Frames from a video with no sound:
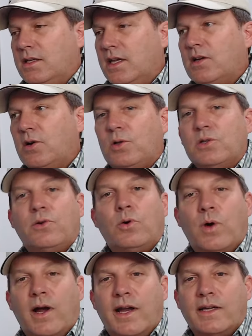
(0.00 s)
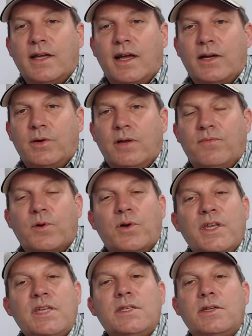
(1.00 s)
Get a hold of a wiring diagram for
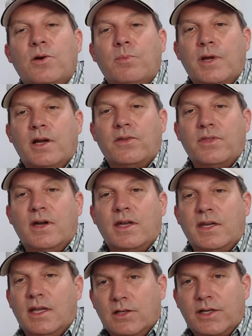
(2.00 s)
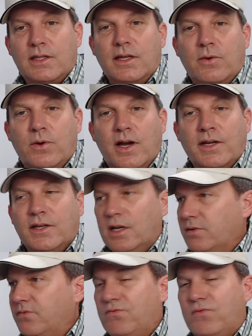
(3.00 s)
an EZGO Marathon and look at that wiring
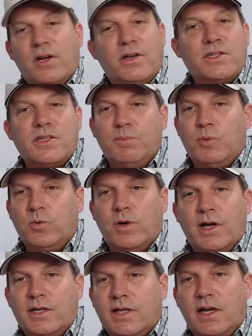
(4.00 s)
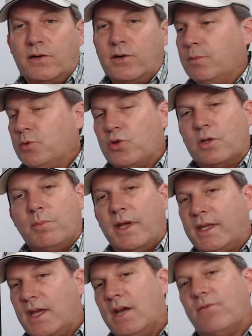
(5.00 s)
diagram. It's a very simple wiring diagram. You can
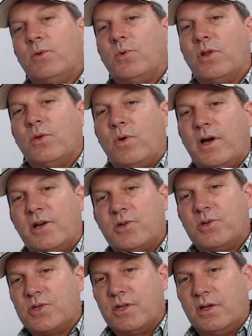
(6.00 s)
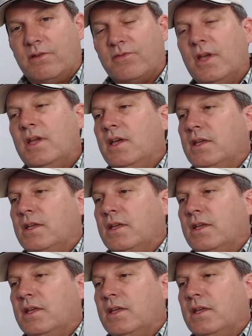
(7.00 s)
make every one of the wires yourself.